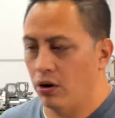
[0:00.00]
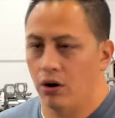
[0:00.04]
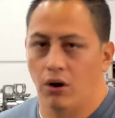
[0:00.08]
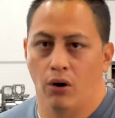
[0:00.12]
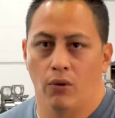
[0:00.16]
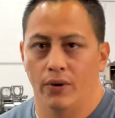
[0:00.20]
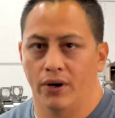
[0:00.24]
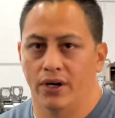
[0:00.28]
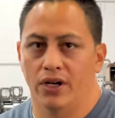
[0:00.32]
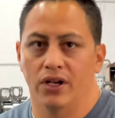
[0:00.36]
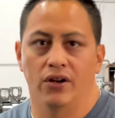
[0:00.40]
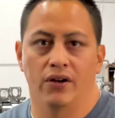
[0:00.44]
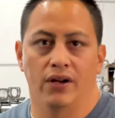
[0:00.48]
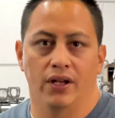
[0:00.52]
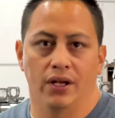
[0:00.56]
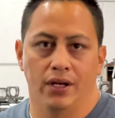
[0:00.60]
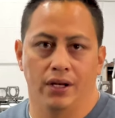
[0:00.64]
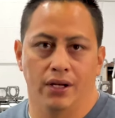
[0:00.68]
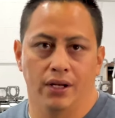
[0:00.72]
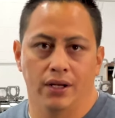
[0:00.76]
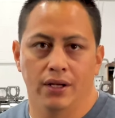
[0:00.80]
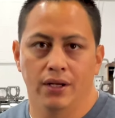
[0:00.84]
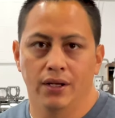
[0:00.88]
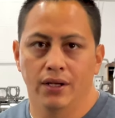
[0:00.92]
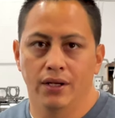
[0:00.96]
lower unit
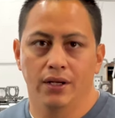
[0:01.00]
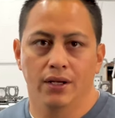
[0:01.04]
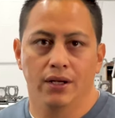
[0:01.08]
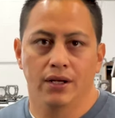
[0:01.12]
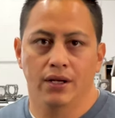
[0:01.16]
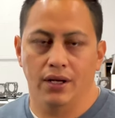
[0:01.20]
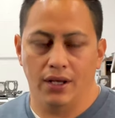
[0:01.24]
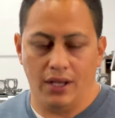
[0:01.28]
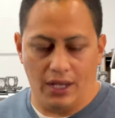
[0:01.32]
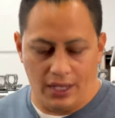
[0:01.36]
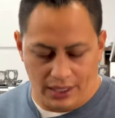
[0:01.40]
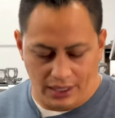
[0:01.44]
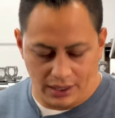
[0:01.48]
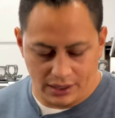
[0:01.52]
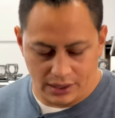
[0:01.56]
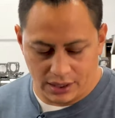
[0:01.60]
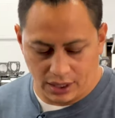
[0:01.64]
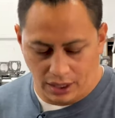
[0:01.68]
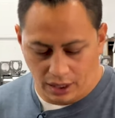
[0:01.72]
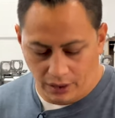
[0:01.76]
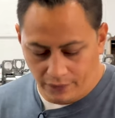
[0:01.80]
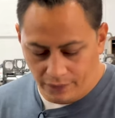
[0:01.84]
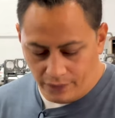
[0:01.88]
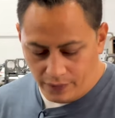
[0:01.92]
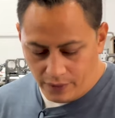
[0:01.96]
in
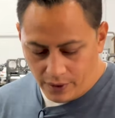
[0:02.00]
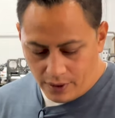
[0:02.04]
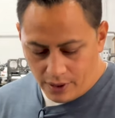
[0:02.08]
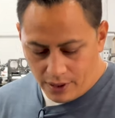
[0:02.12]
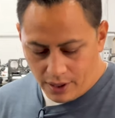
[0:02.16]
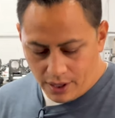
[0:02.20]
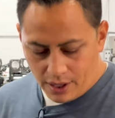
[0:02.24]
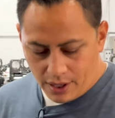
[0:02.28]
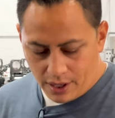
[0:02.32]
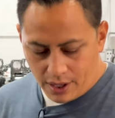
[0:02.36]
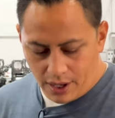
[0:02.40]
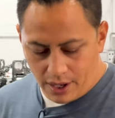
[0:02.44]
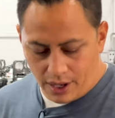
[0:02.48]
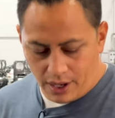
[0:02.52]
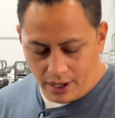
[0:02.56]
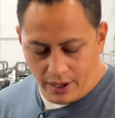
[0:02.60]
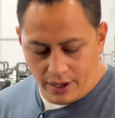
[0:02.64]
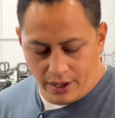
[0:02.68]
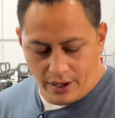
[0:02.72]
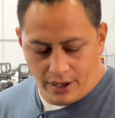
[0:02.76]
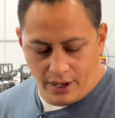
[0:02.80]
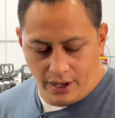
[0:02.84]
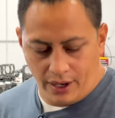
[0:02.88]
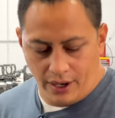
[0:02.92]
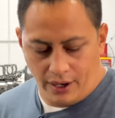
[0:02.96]
itself
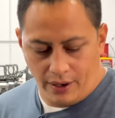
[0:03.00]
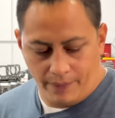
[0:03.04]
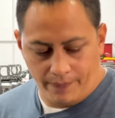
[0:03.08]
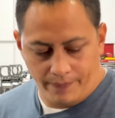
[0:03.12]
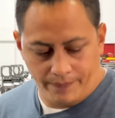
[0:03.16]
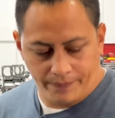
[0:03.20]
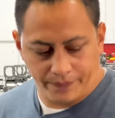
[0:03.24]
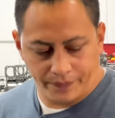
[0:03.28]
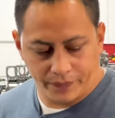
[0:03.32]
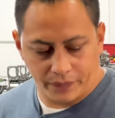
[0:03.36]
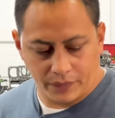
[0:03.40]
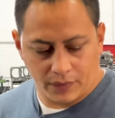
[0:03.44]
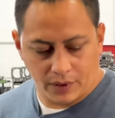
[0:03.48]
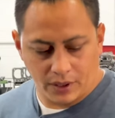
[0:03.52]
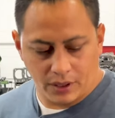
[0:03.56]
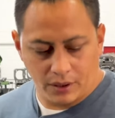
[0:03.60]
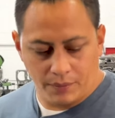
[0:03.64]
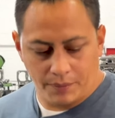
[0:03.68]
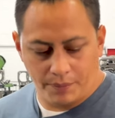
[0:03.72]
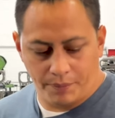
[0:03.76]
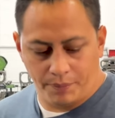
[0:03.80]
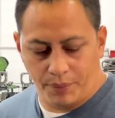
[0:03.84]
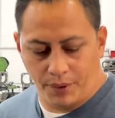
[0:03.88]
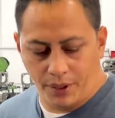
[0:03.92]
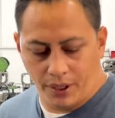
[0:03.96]
and um,
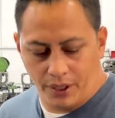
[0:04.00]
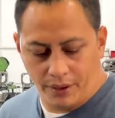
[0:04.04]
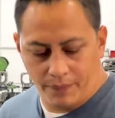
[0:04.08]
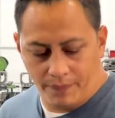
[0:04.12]
but